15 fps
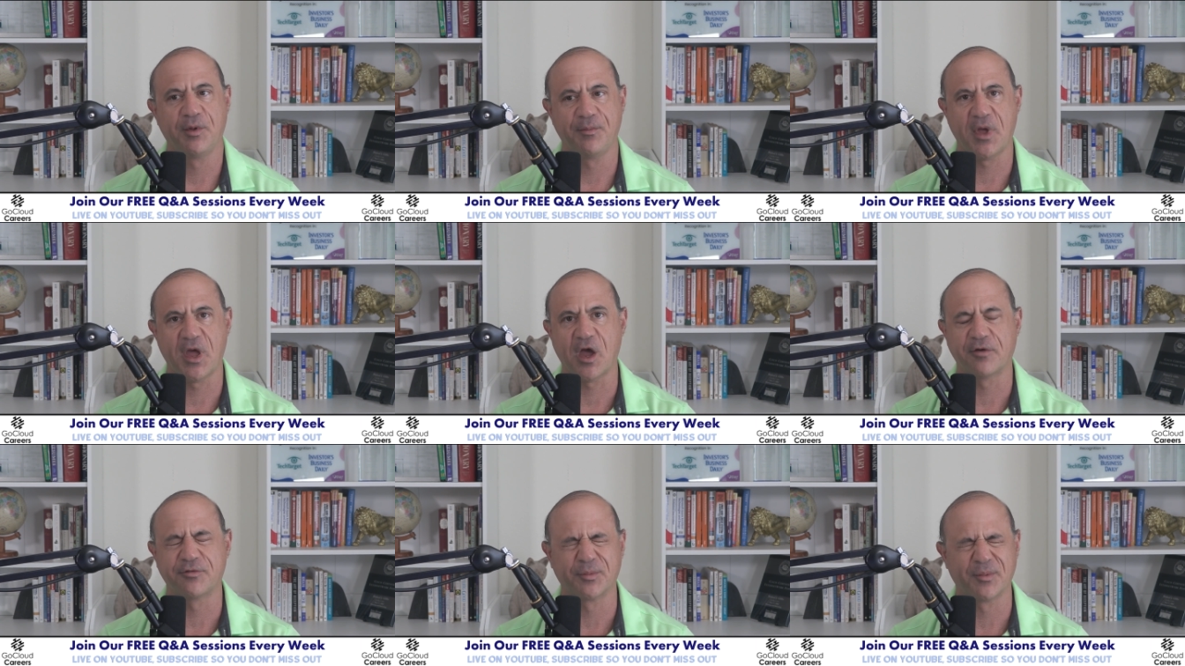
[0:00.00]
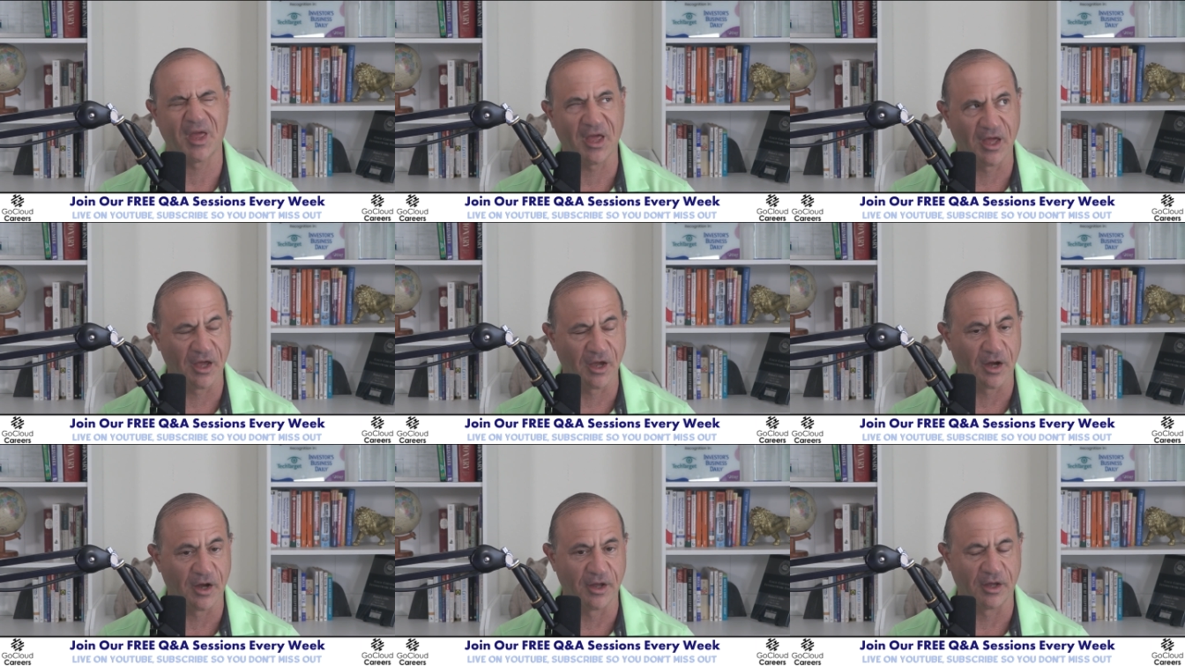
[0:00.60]
We may have some
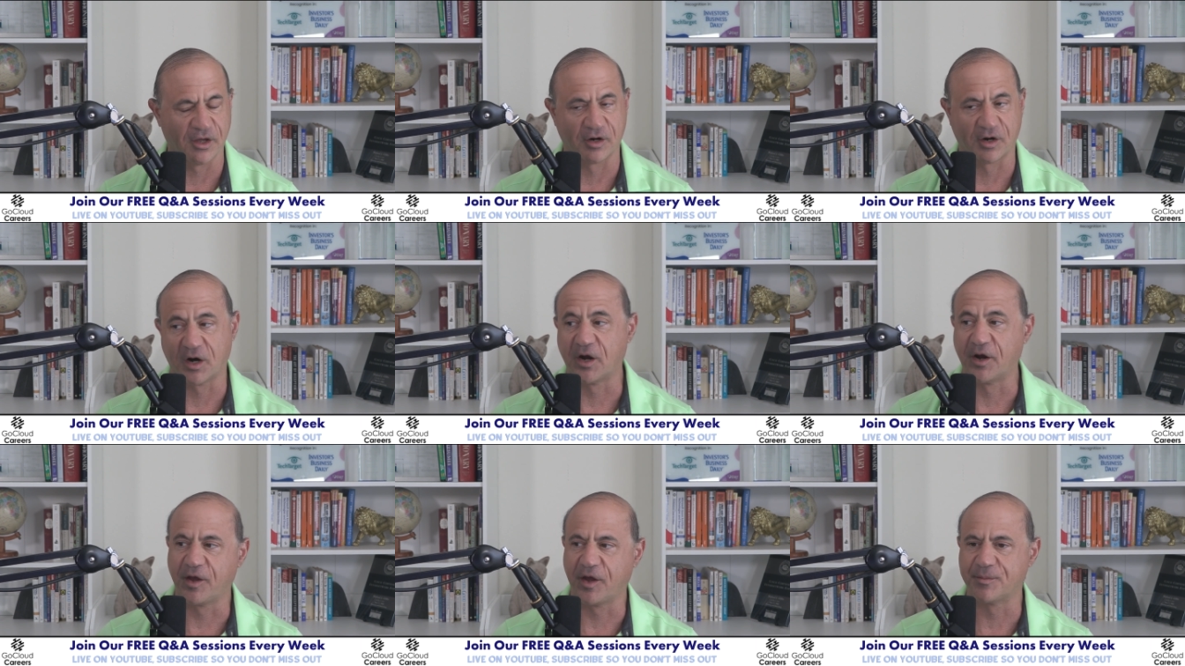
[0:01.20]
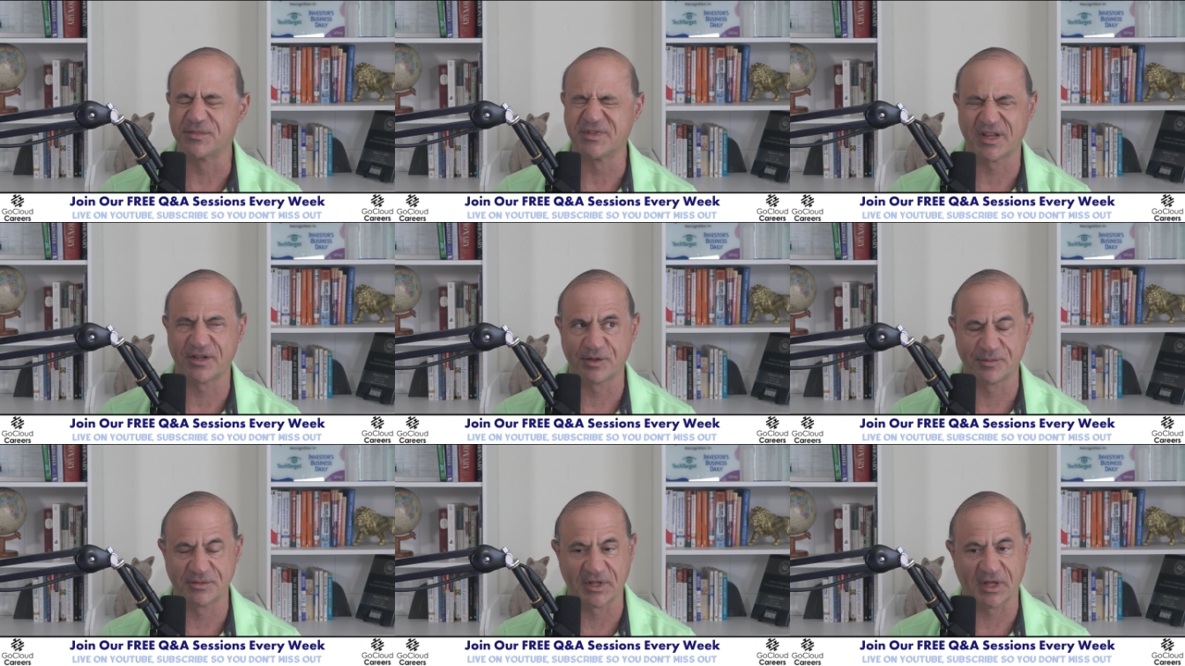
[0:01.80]
A I in our I A M
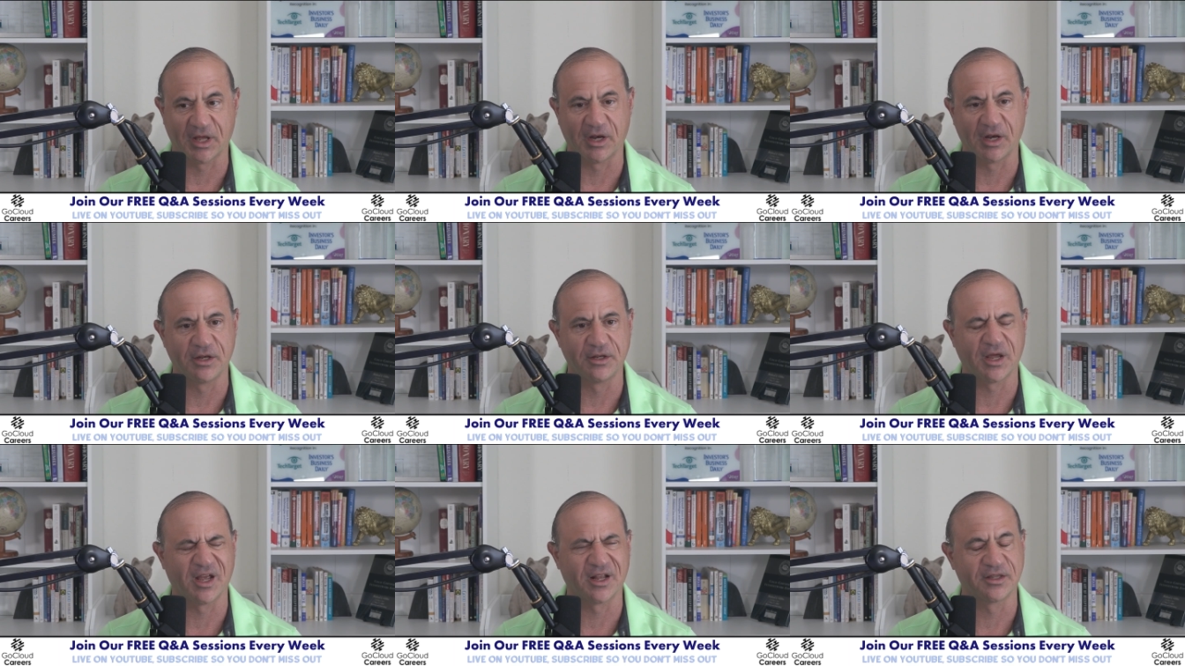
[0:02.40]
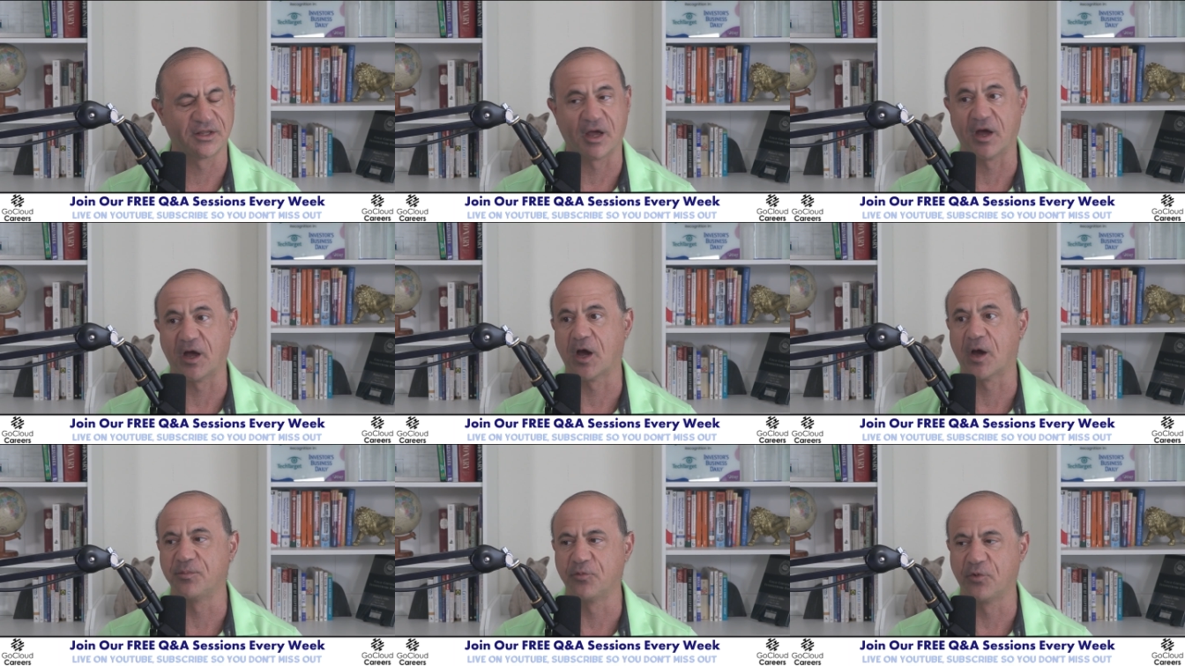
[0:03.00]
systems that can detect
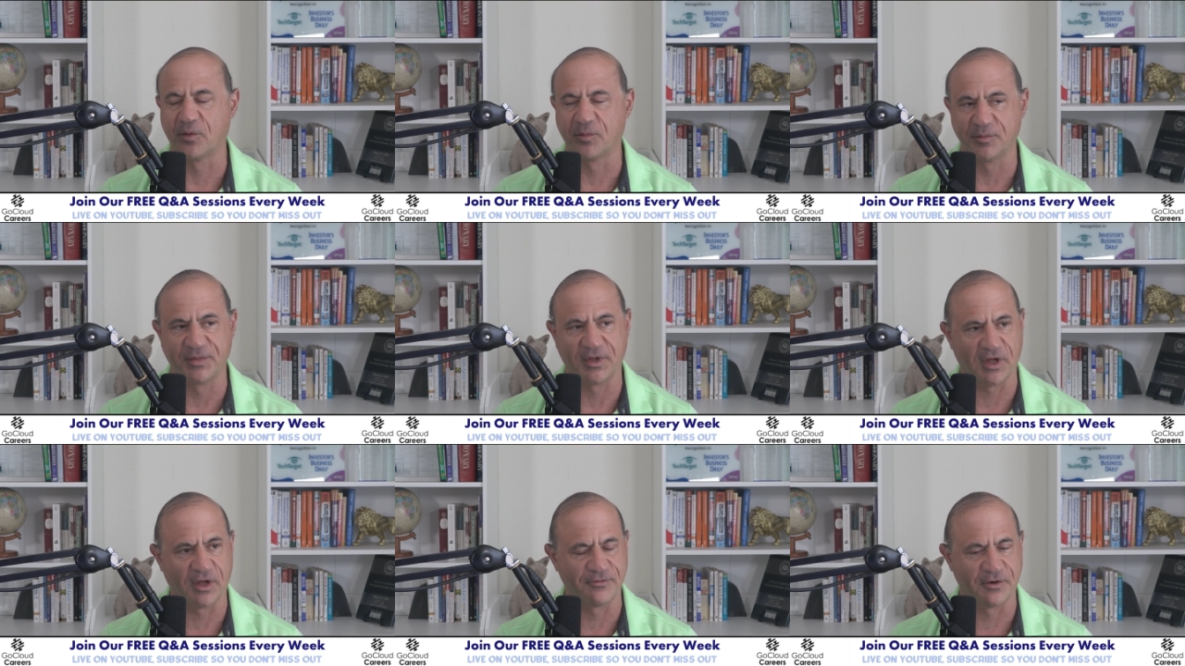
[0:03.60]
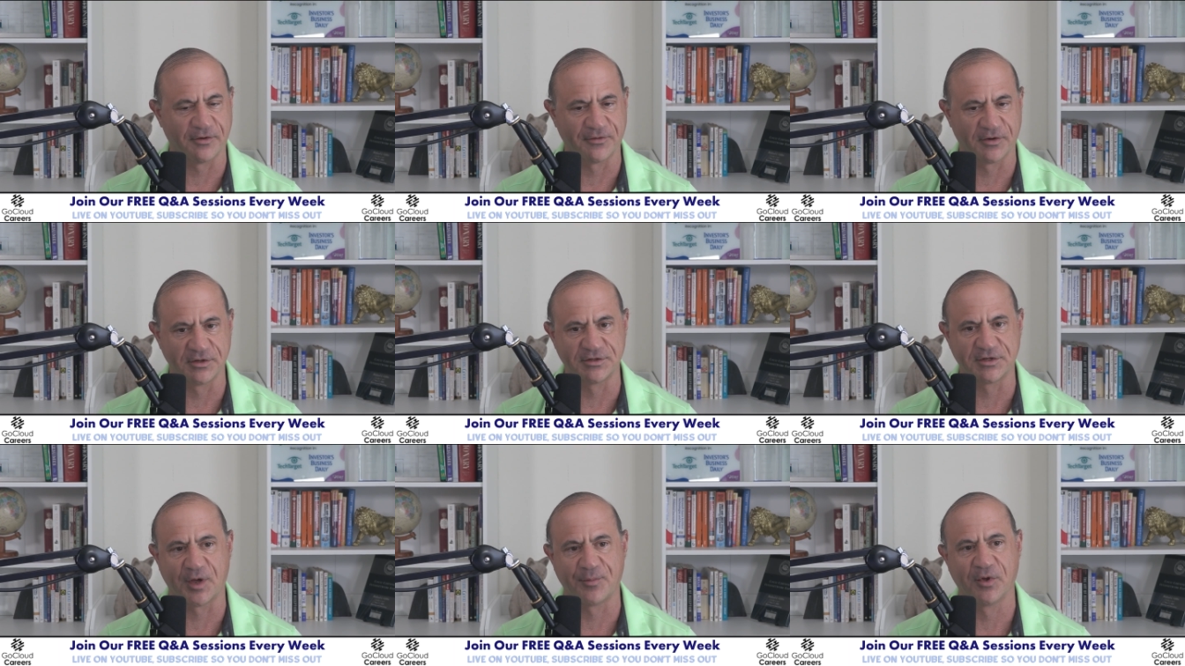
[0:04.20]
uh, abnormal behavior,
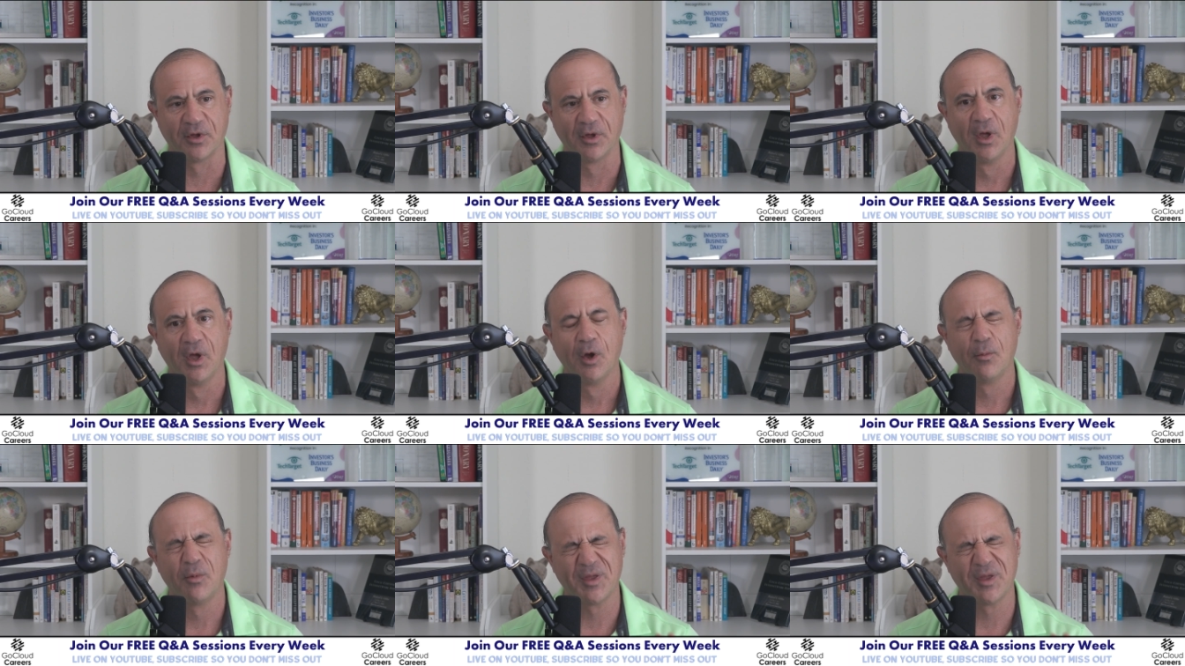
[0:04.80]
for example.